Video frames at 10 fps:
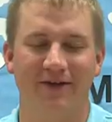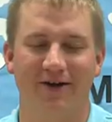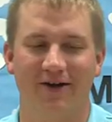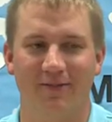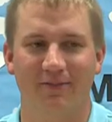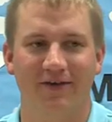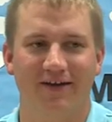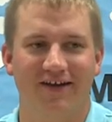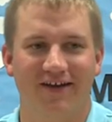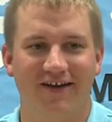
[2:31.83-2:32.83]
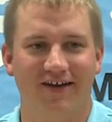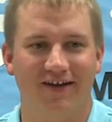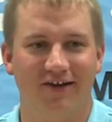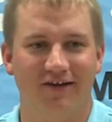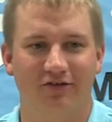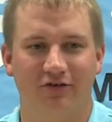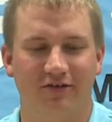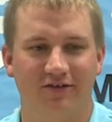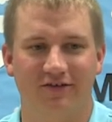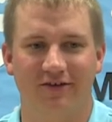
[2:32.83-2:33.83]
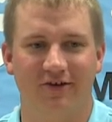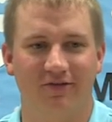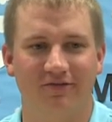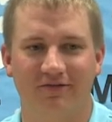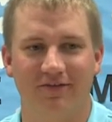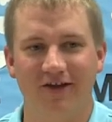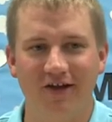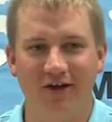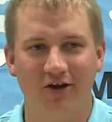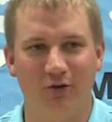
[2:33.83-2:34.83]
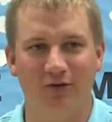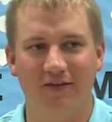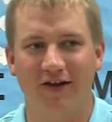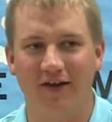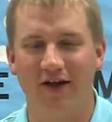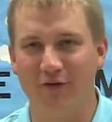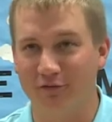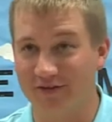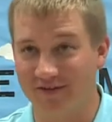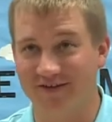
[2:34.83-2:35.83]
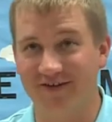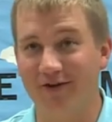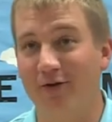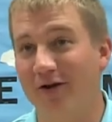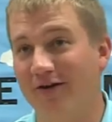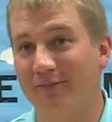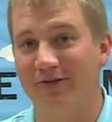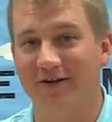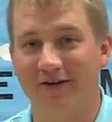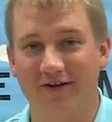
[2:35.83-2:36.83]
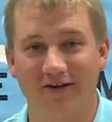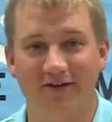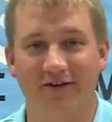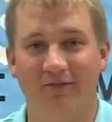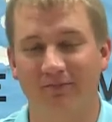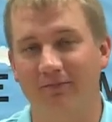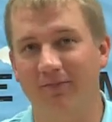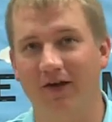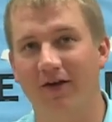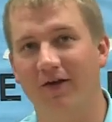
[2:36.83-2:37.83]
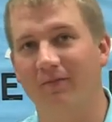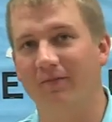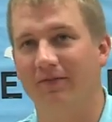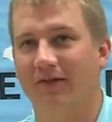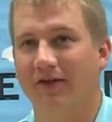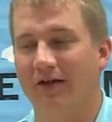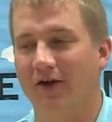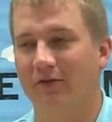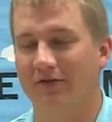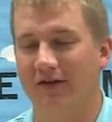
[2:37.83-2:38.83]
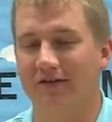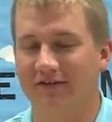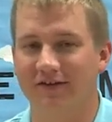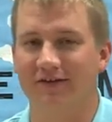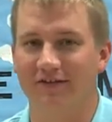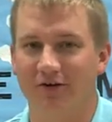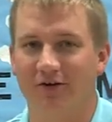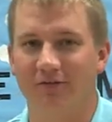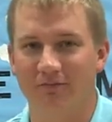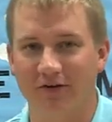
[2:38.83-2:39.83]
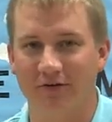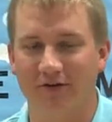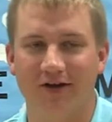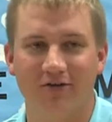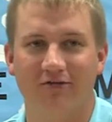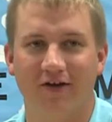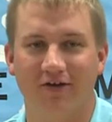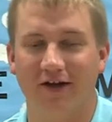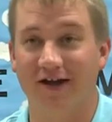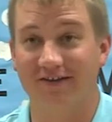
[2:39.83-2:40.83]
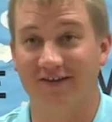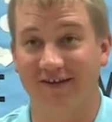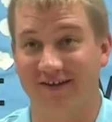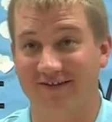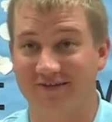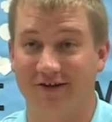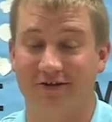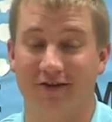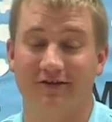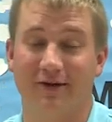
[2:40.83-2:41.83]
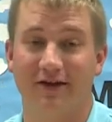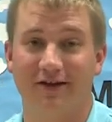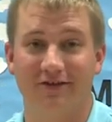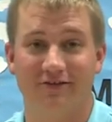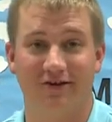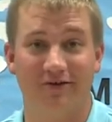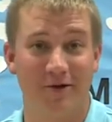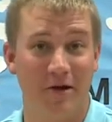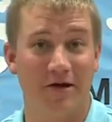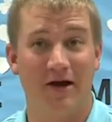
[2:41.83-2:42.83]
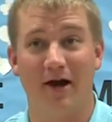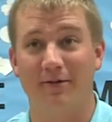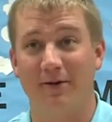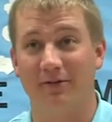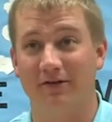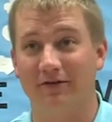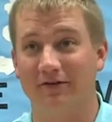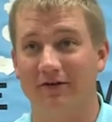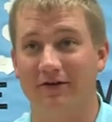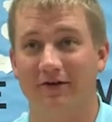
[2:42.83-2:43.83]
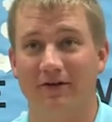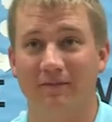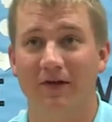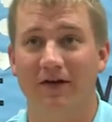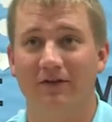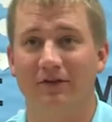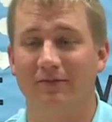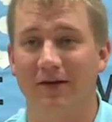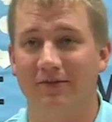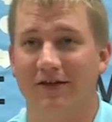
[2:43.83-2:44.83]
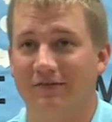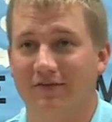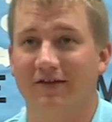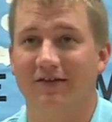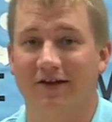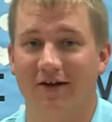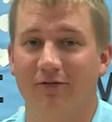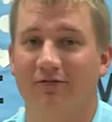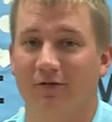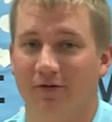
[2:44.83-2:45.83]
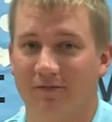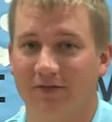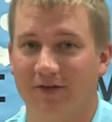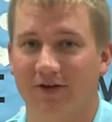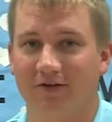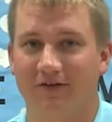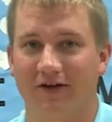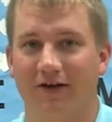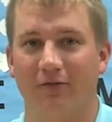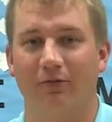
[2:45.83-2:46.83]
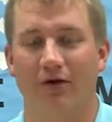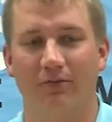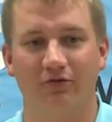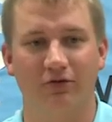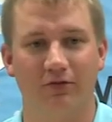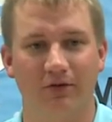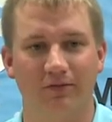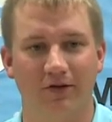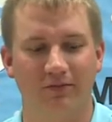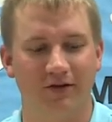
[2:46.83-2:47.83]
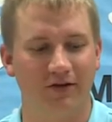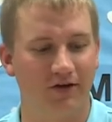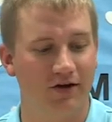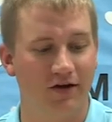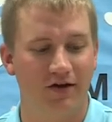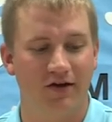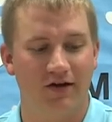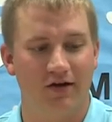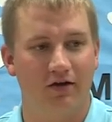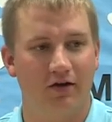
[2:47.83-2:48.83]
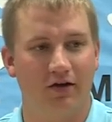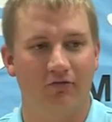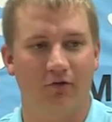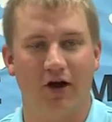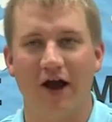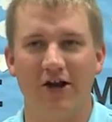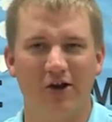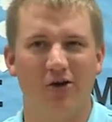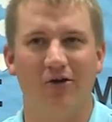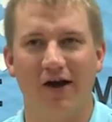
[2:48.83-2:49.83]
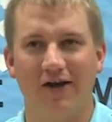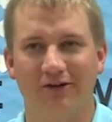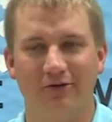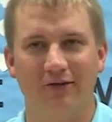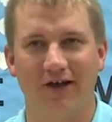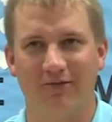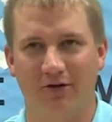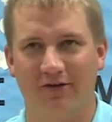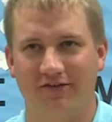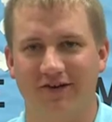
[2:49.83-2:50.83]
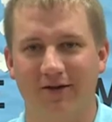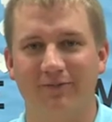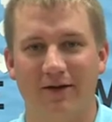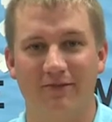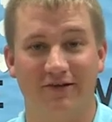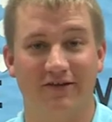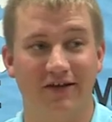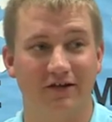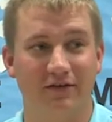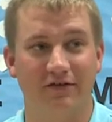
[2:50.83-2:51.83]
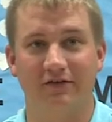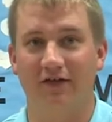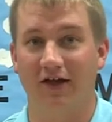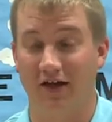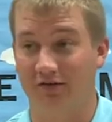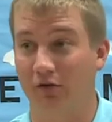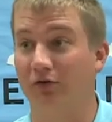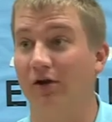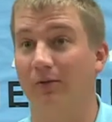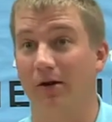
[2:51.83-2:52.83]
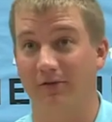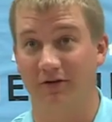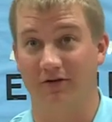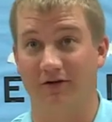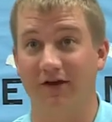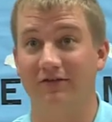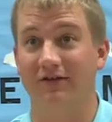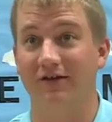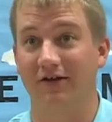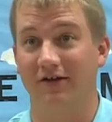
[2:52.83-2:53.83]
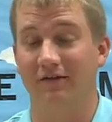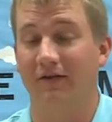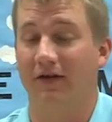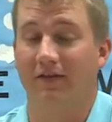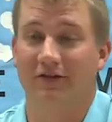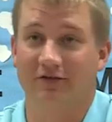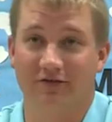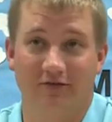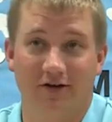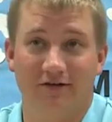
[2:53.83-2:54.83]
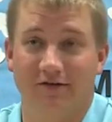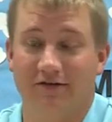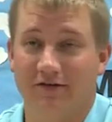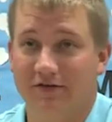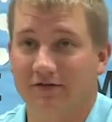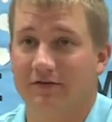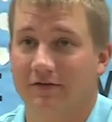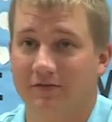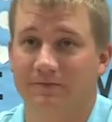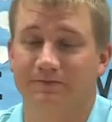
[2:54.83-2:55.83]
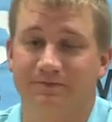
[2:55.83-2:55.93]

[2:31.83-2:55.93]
um, and just, you know, knowing that not everything is going to go how you planned and um, I was like saying, you know, it's okay to fail. And I tell that, tell that to my kids, you know, I'm not perfect here. And sometimes I even set that up for them, you know, set up where I'm showing them something and where I know I can do that, but I'll set up that mistake and they see that and they'll come up and correct it. And, and that's just great to see. So.